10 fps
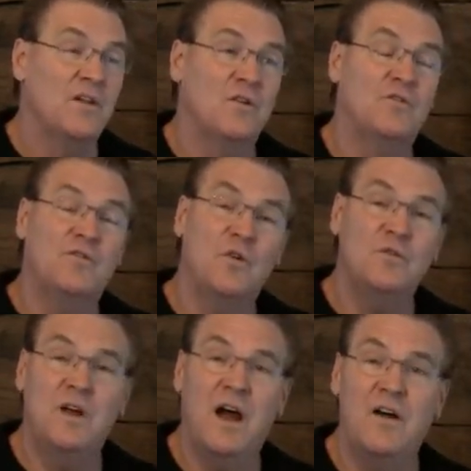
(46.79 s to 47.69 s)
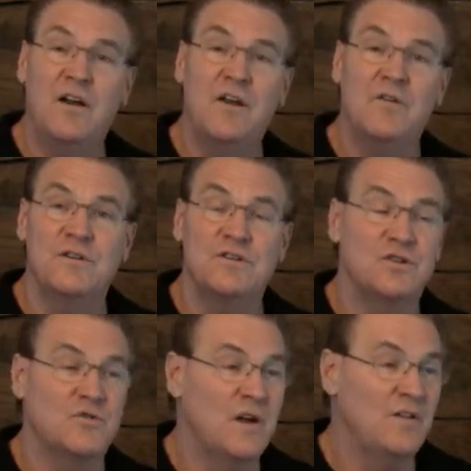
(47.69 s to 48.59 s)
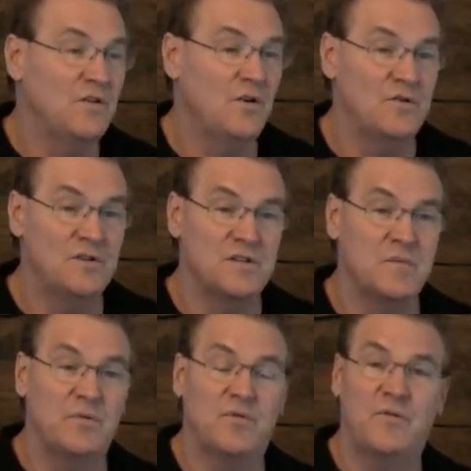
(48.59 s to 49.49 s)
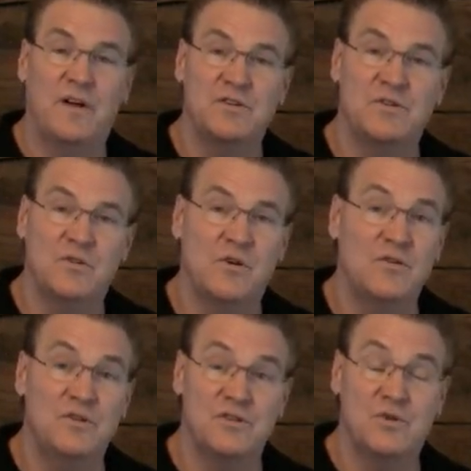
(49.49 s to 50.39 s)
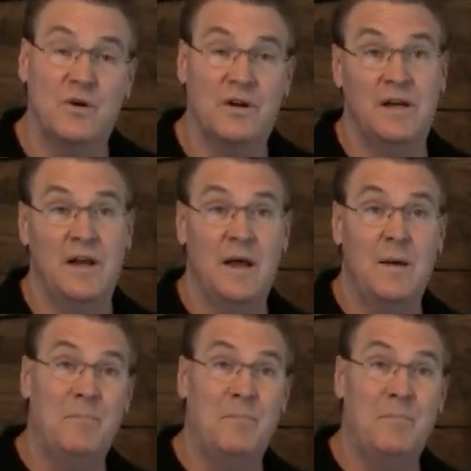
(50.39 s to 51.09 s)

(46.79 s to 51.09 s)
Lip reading: They're so tired of hearing strength coaches and professional coaches talking